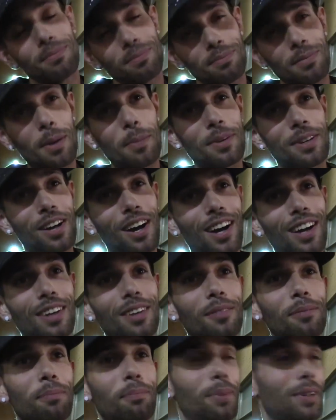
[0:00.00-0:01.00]
Maybe not,
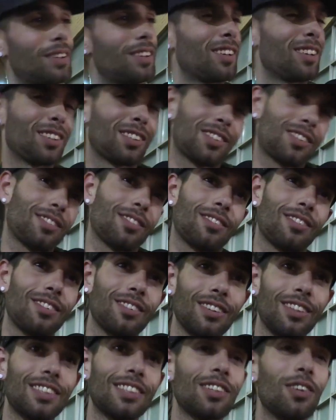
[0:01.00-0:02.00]
but there's
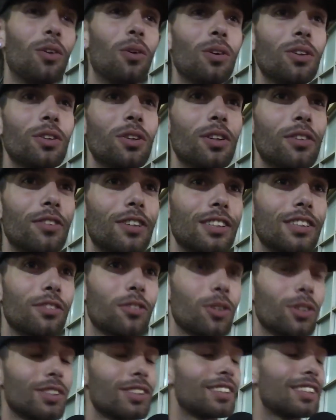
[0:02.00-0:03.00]
it's a whole universe. Of
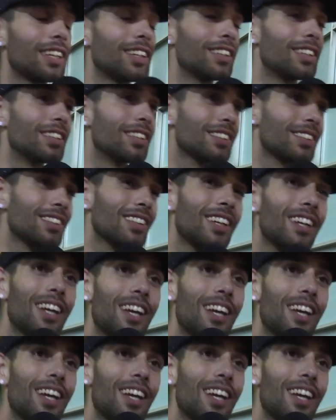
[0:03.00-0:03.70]
course, there's aliens.